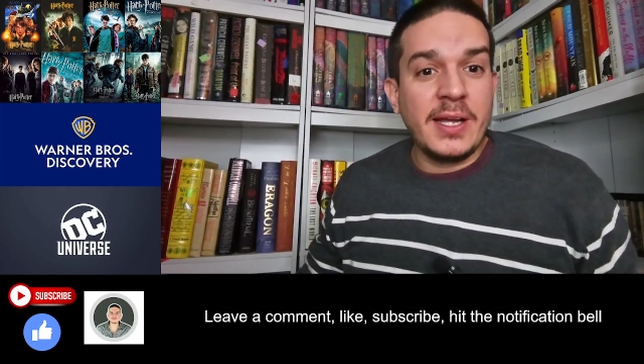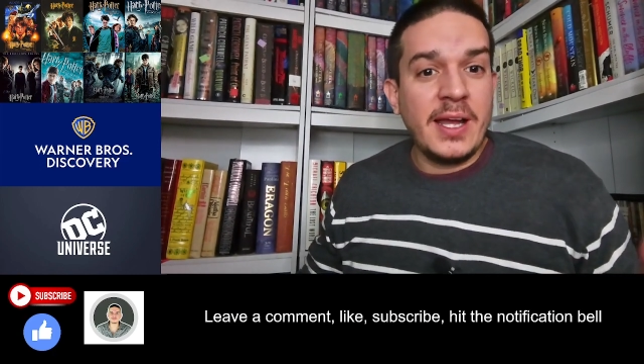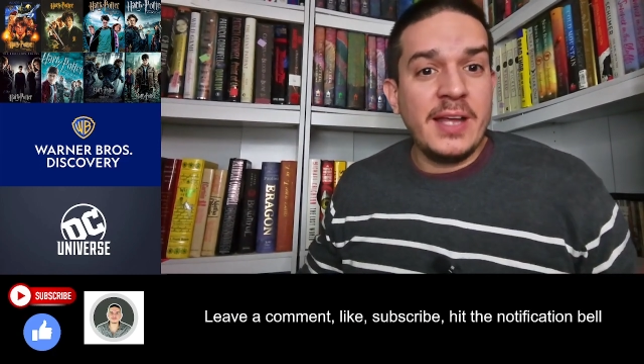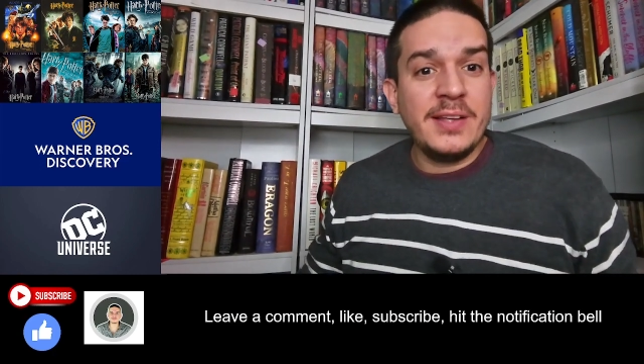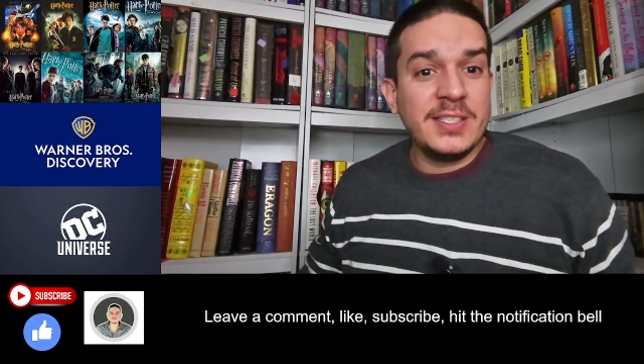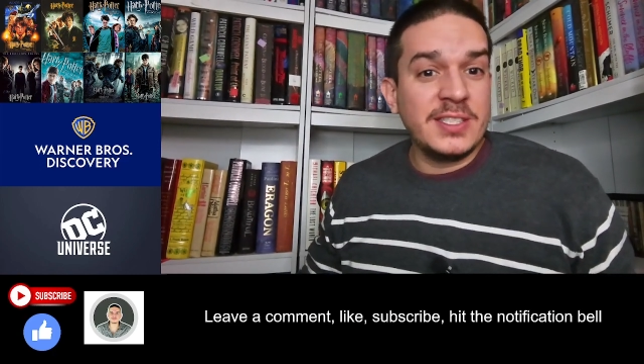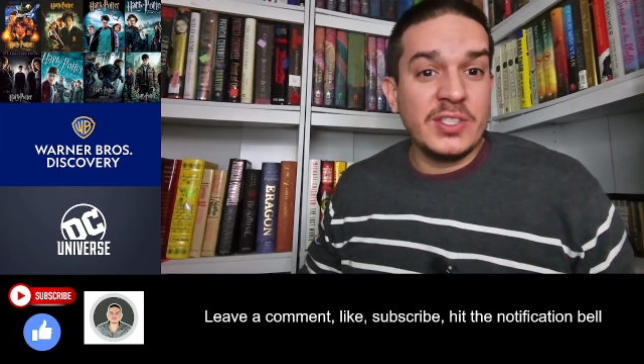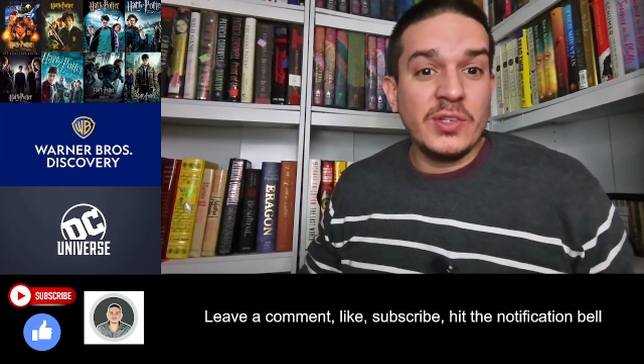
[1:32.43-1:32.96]
I
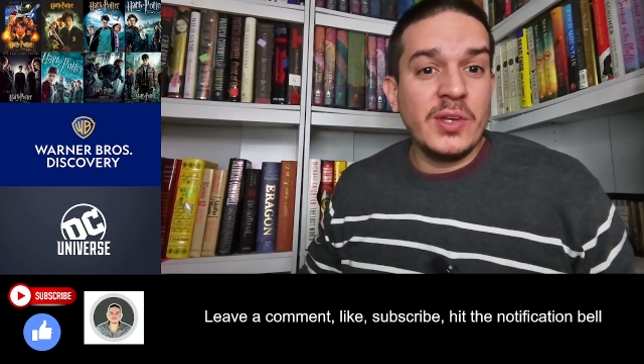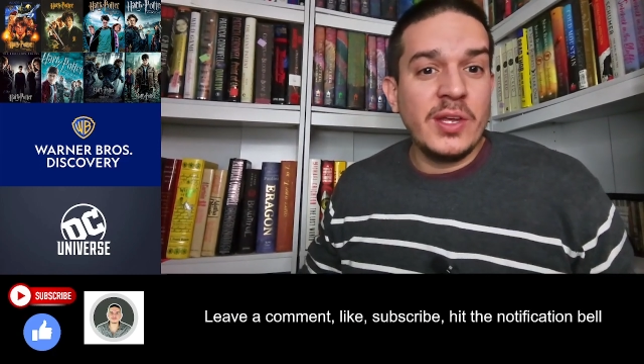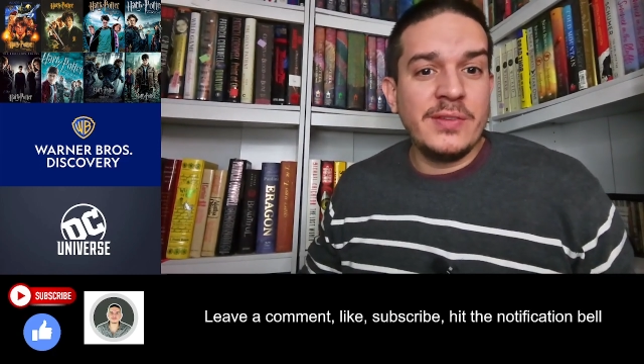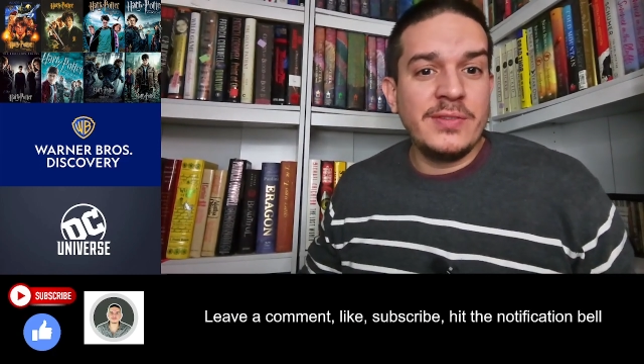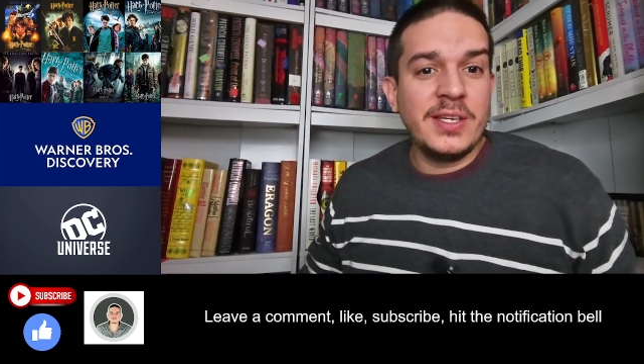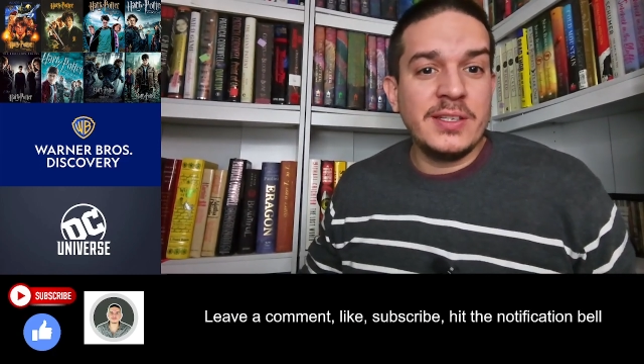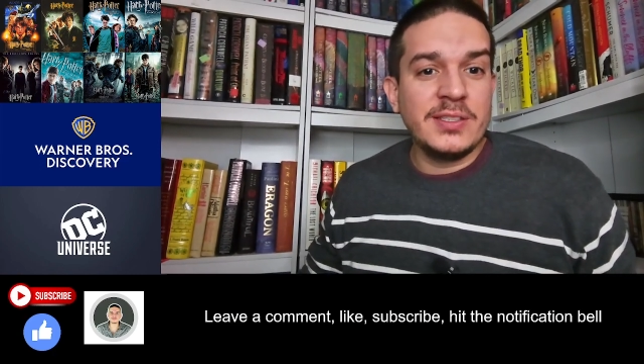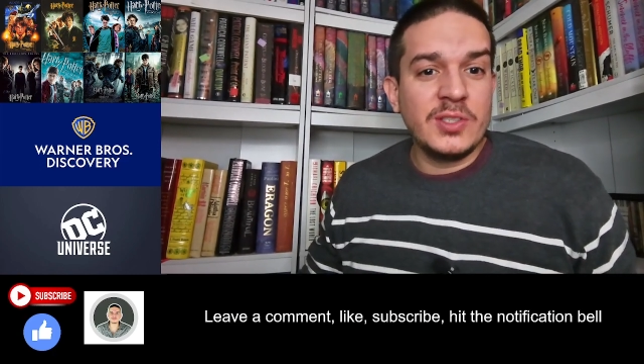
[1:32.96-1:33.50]
still have
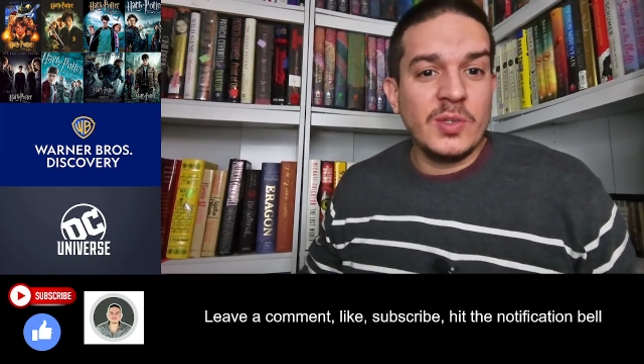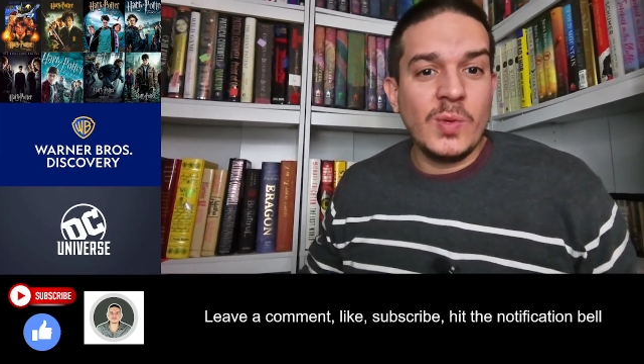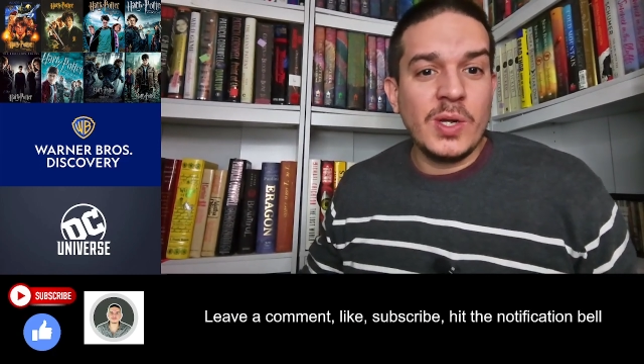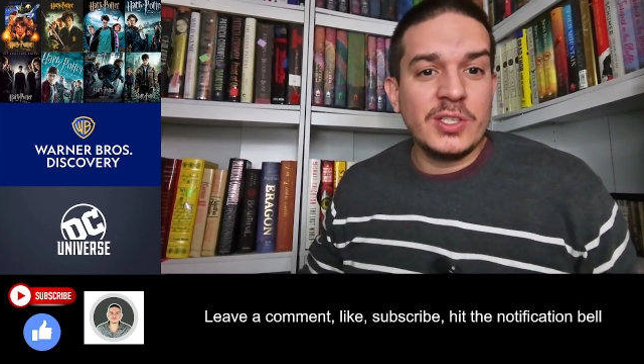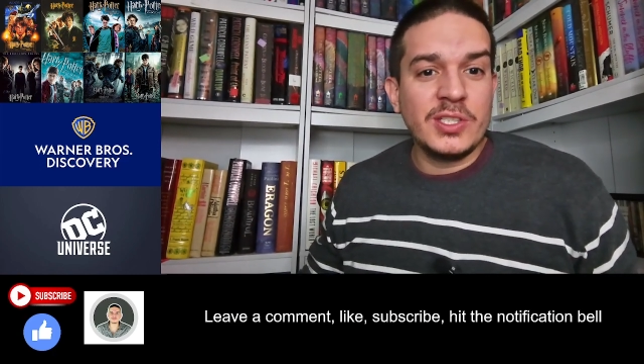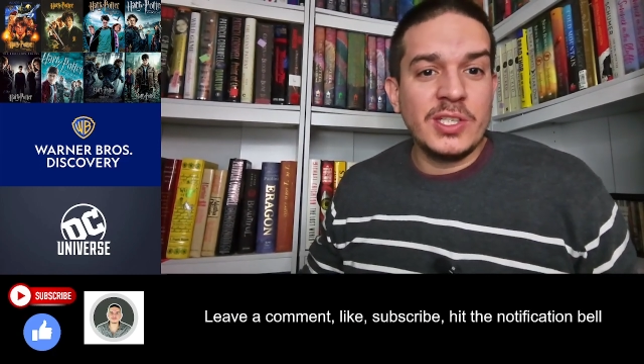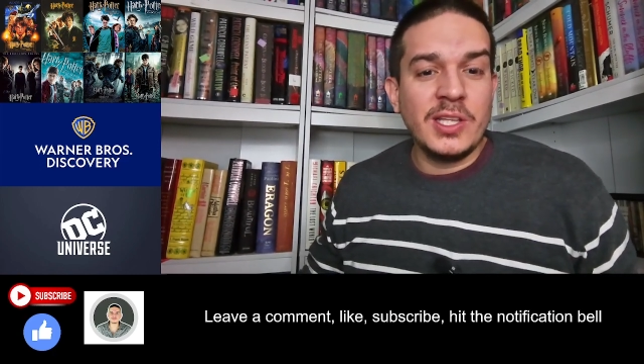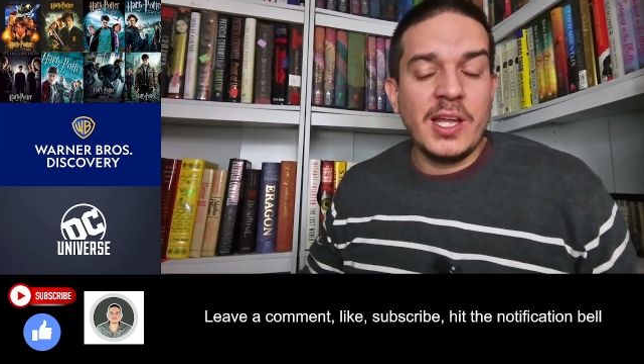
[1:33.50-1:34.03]
yet to watch
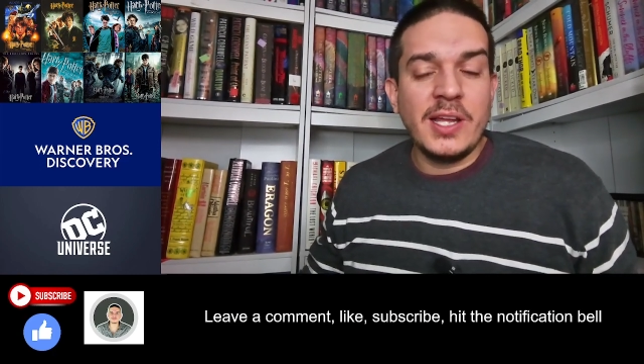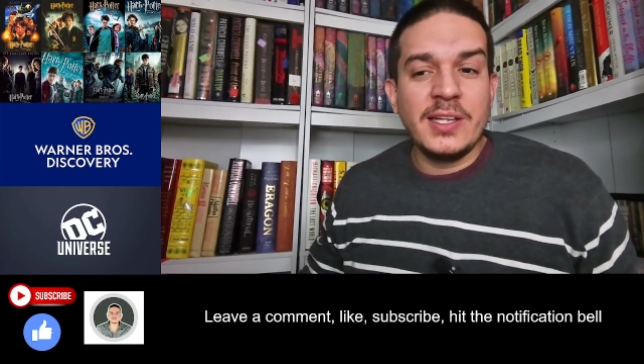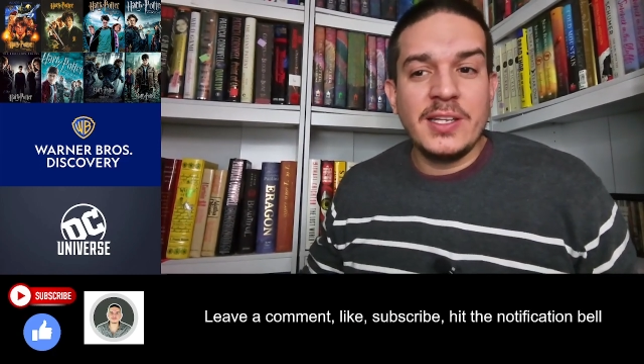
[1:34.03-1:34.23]
The Lion